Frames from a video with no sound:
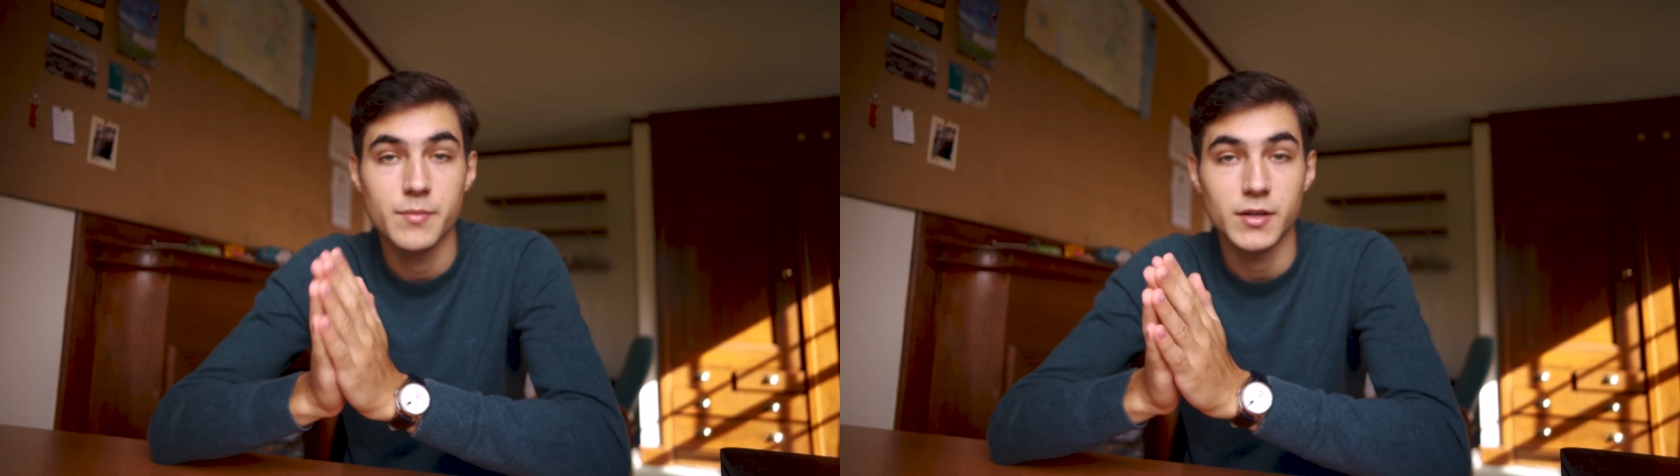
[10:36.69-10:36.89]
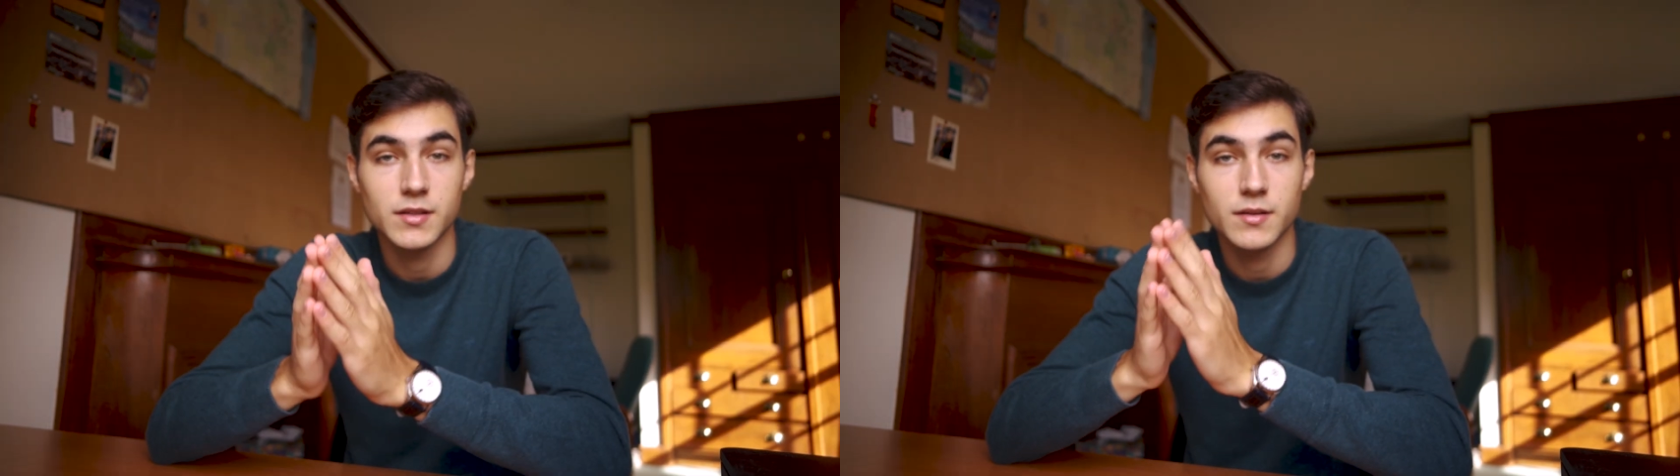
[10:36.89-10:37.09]

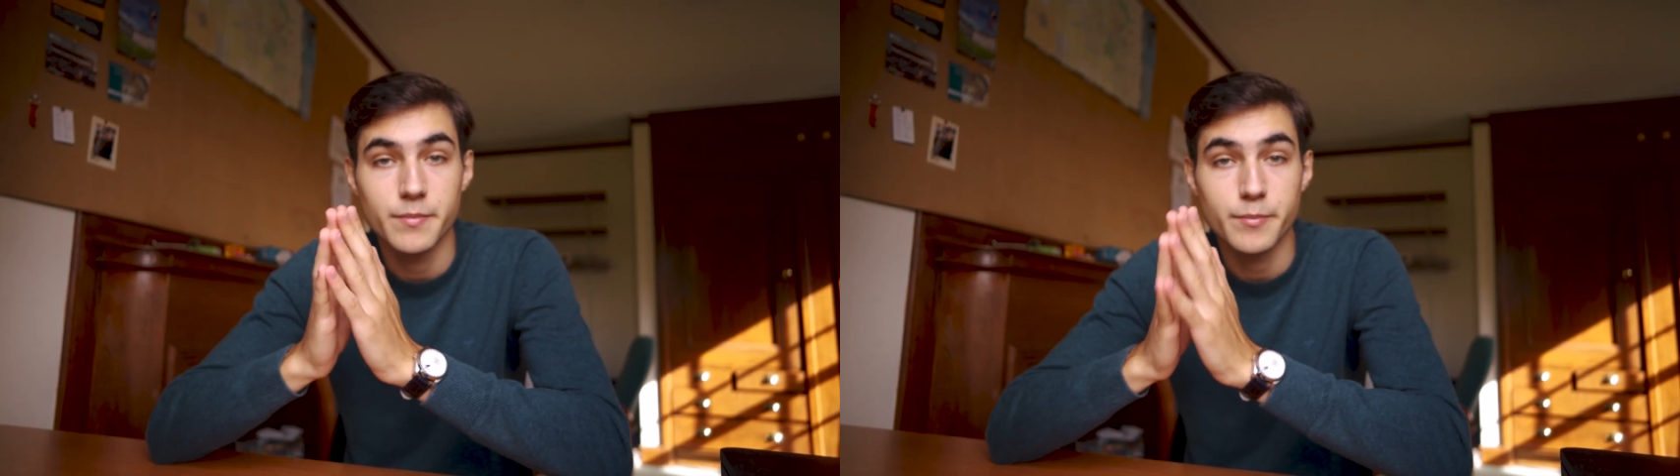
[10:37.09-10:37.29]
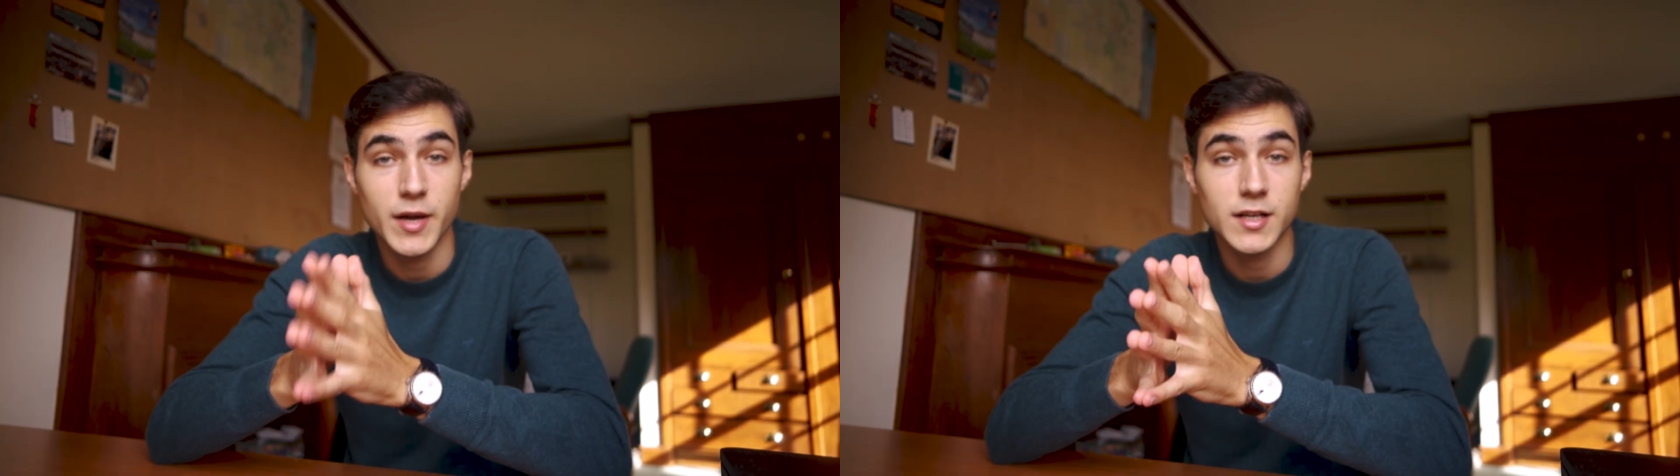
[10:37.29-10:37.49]
But
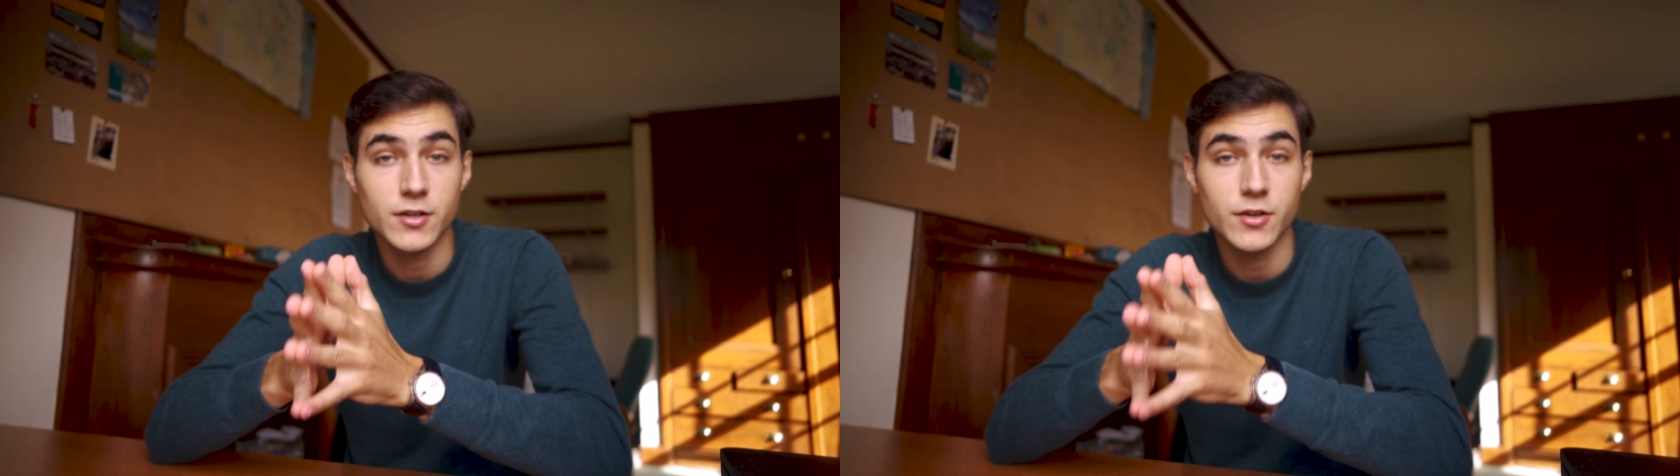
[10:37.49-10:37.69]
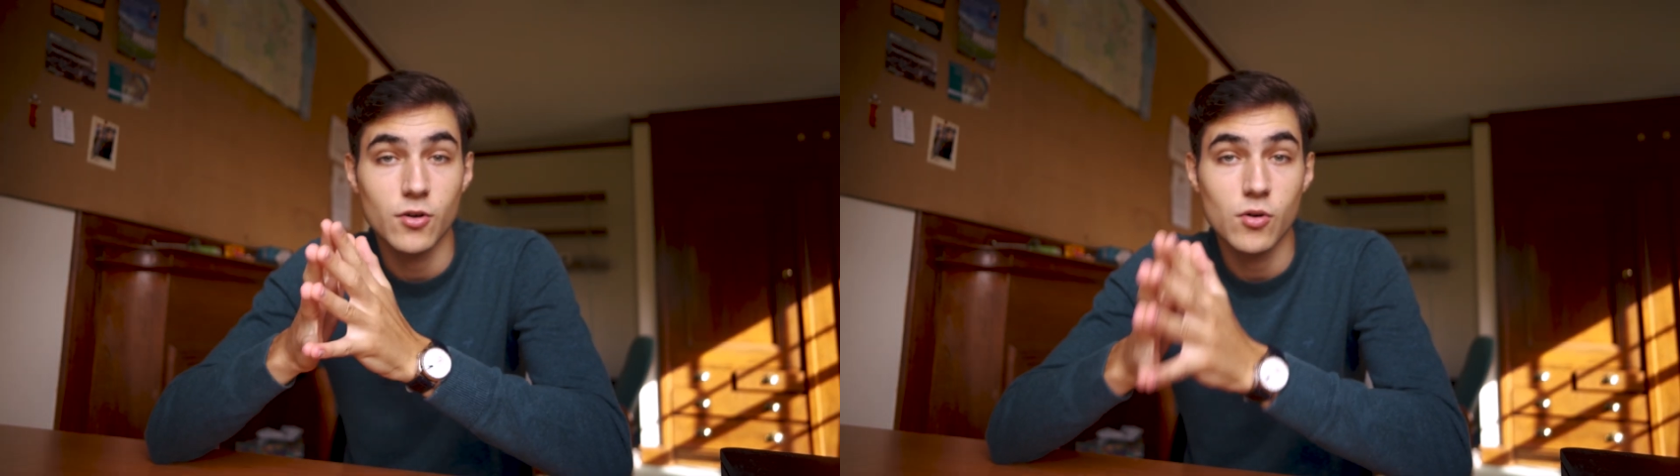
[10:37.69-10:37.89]
make
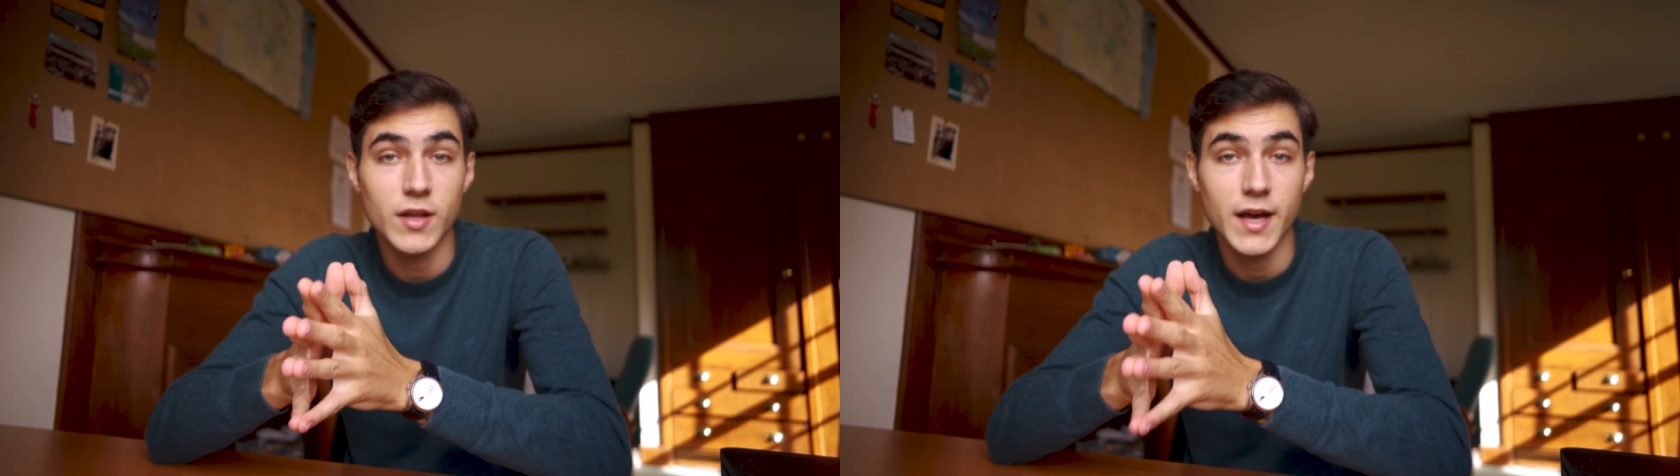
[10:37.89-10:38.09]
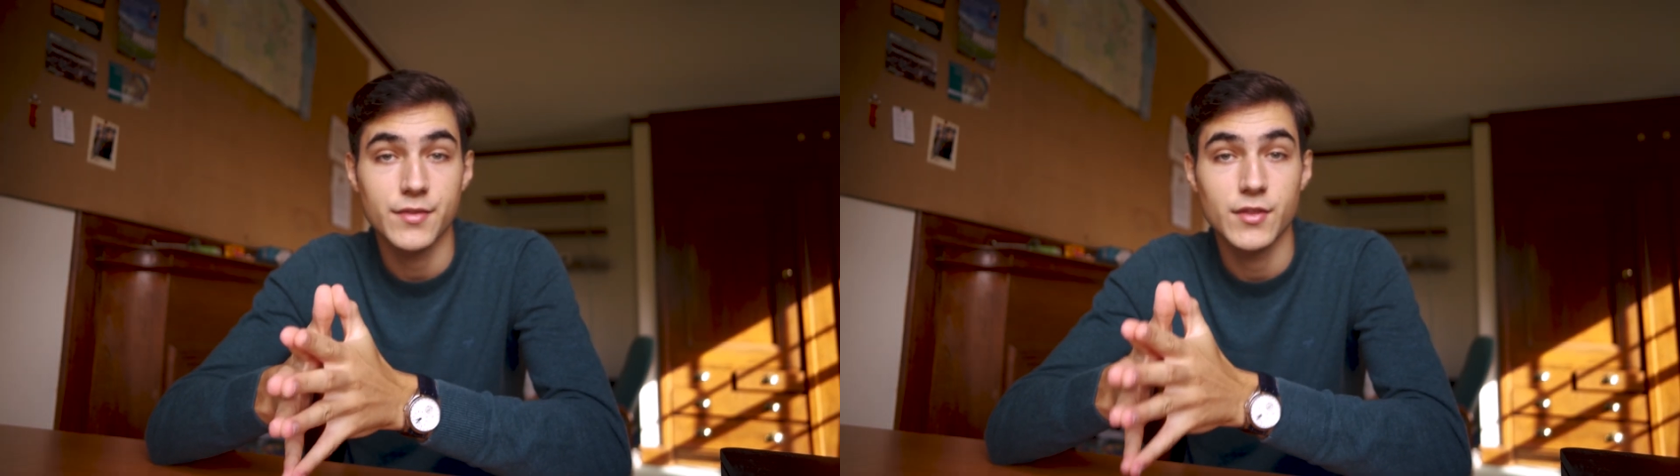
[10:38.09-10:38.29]
sure you
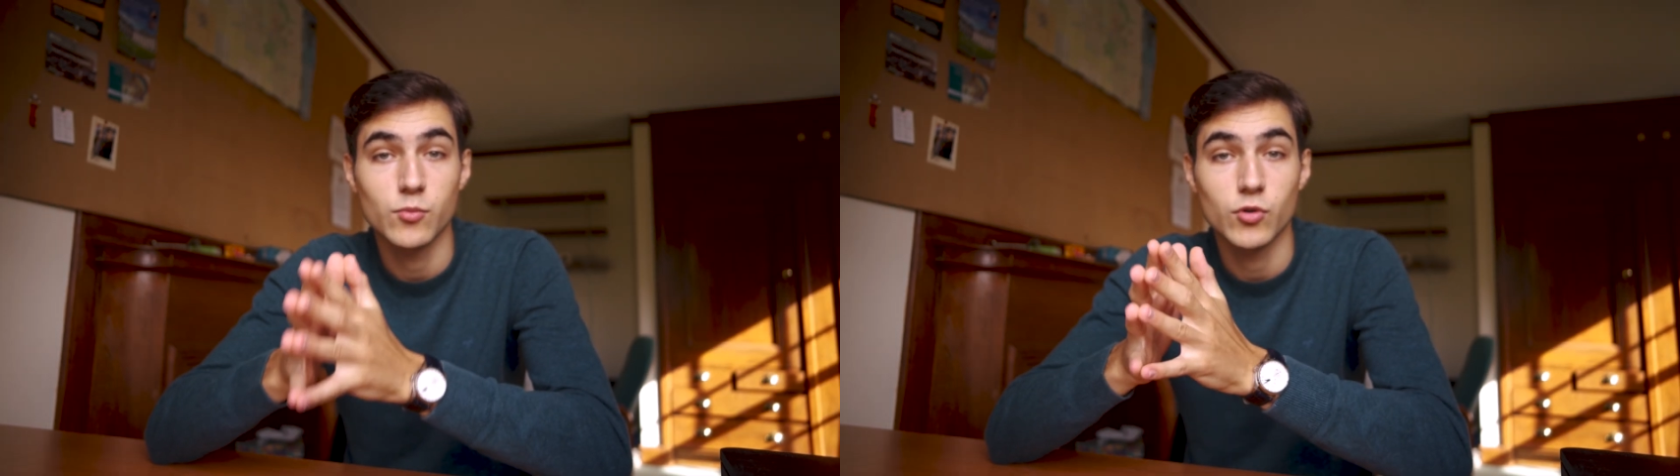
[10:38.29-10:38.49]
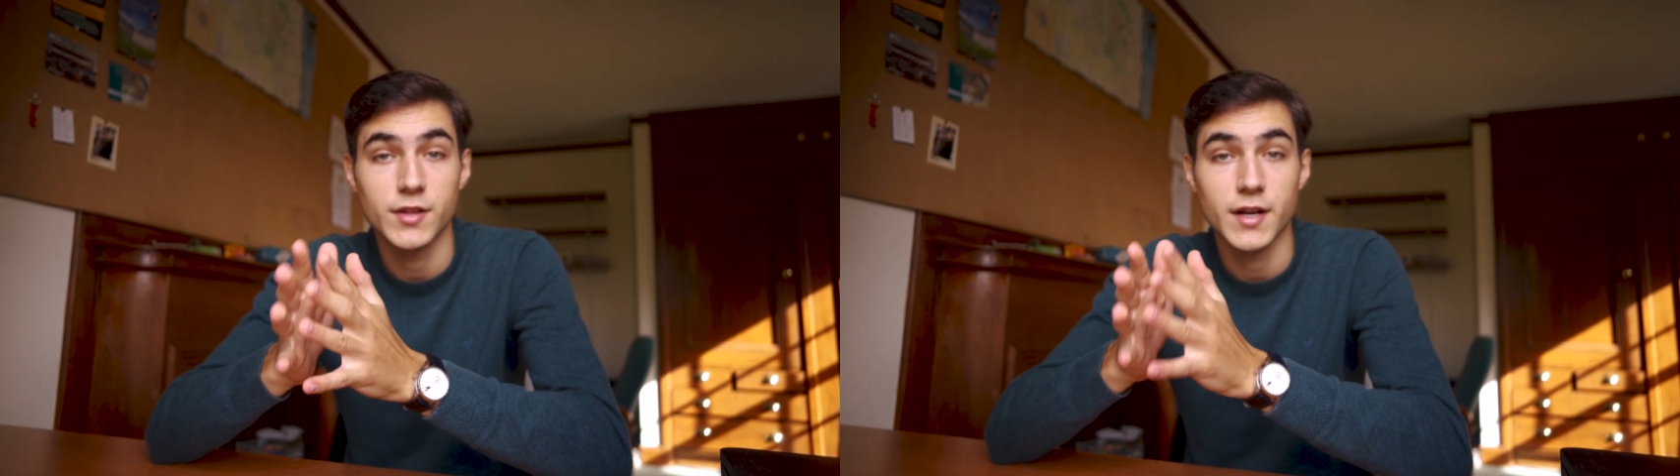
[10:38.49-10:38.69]
only add
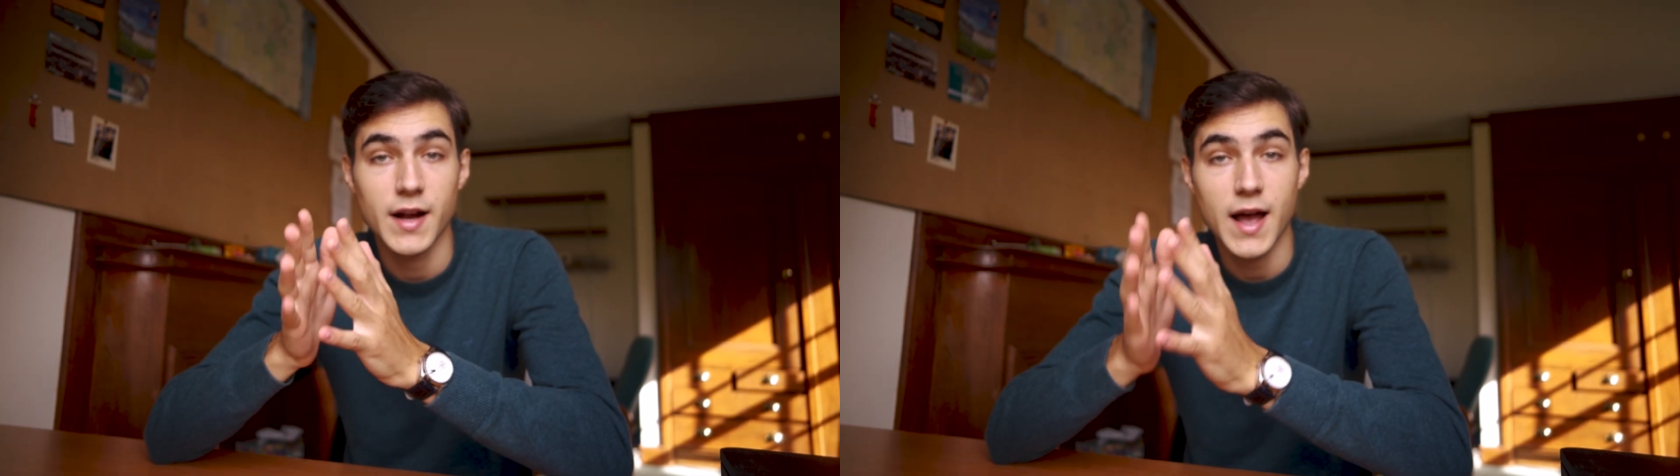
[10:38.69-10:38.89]
them when they're